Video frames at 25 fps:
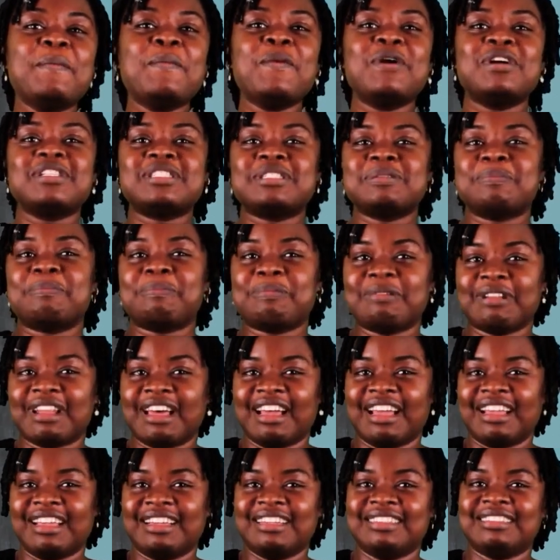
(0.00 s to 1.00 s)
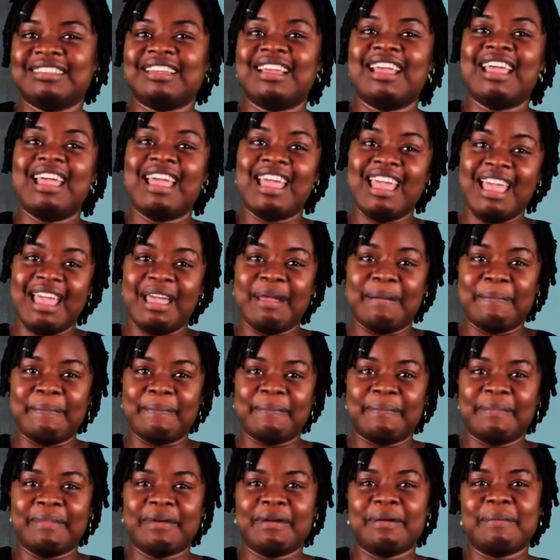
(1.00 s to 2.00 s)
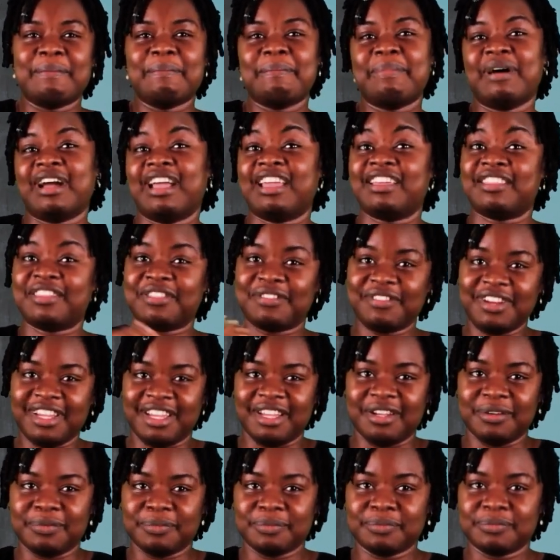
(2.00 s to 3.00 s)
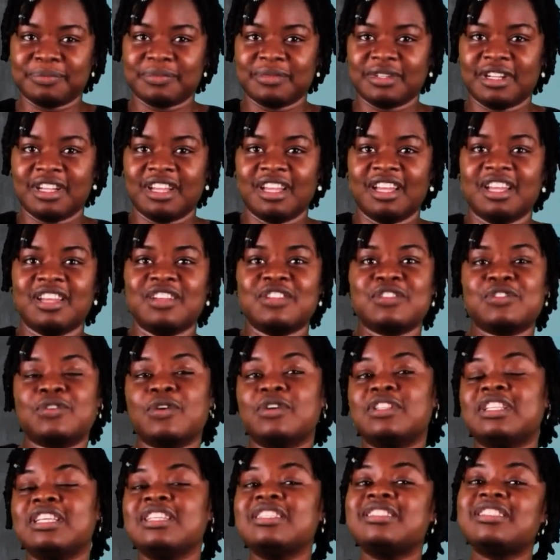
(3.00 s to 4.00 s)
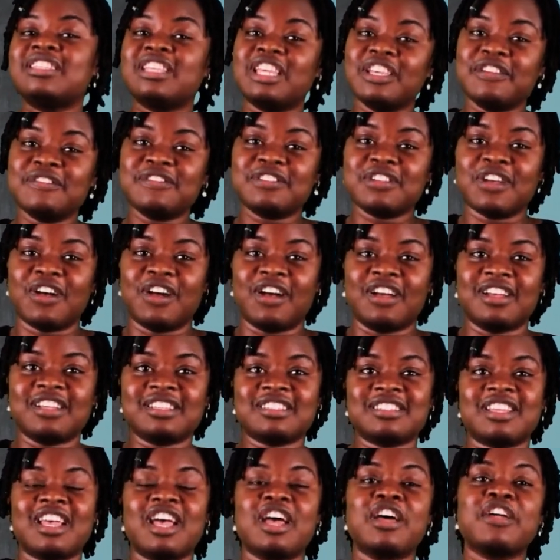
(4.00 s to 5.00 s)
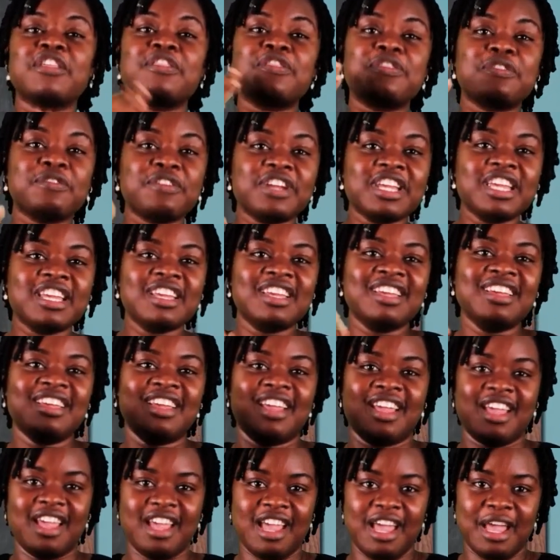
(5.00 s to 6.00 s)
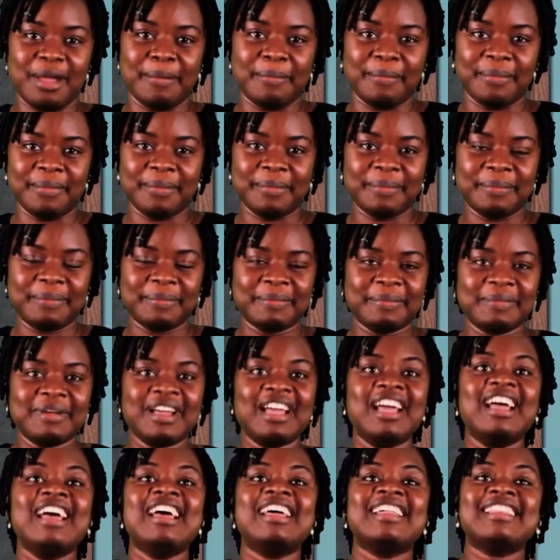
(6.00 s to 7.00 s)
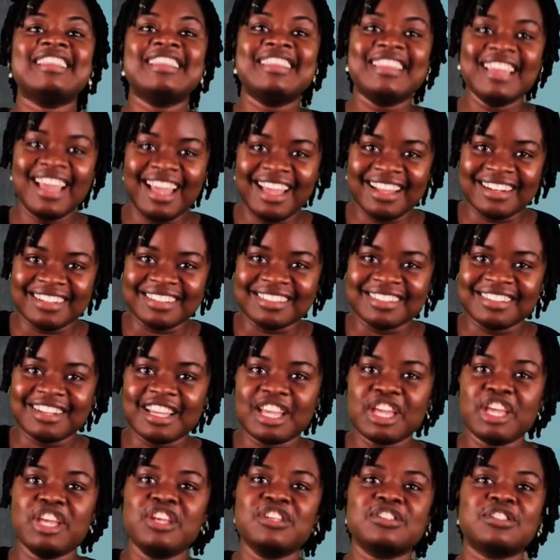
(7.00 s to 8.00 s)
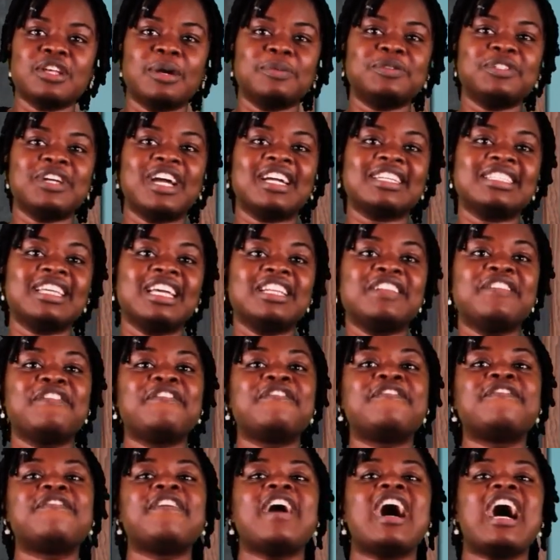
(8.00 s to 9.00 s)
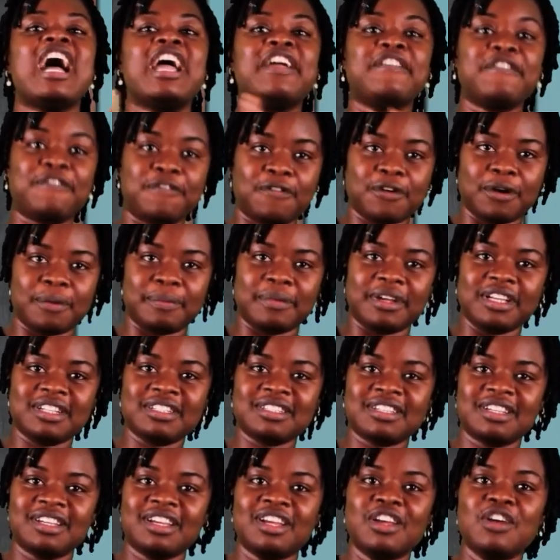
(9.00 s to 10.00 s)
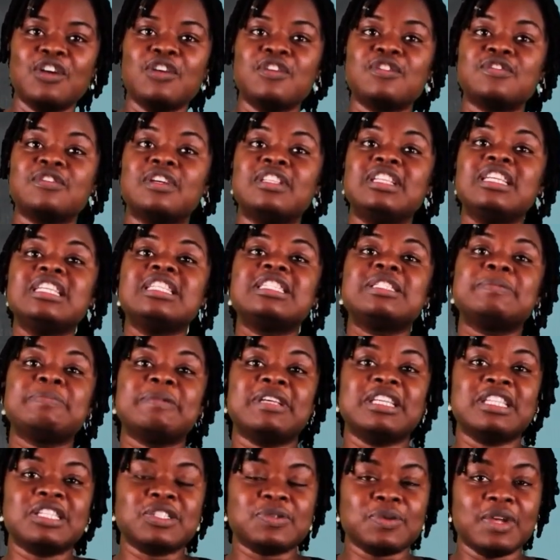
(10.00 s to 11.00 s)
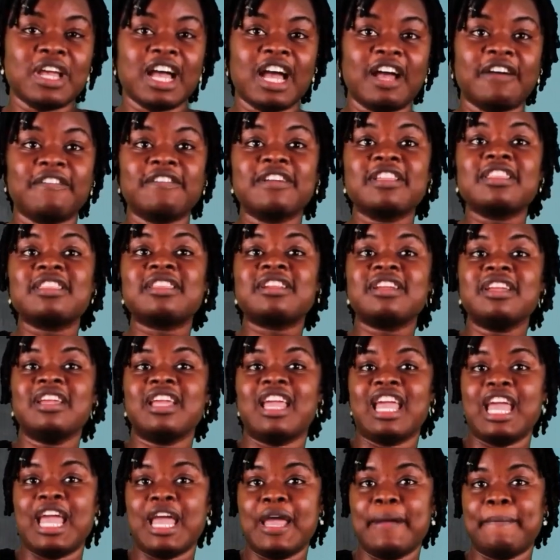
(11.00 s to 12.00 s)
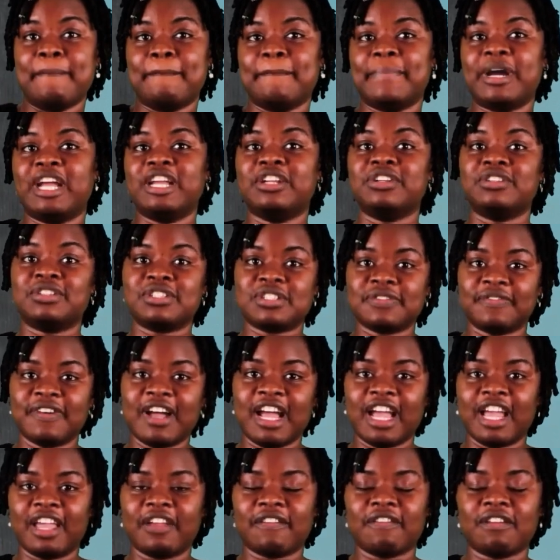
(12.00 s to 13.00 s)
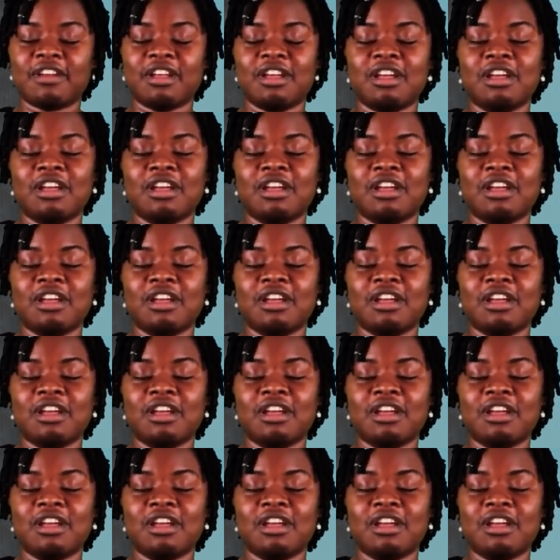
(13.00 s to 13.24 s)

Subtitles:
multiplied m by 3. So this gives us 3m. Then he subtracted 5 from it. So this means we have 3m minus 5.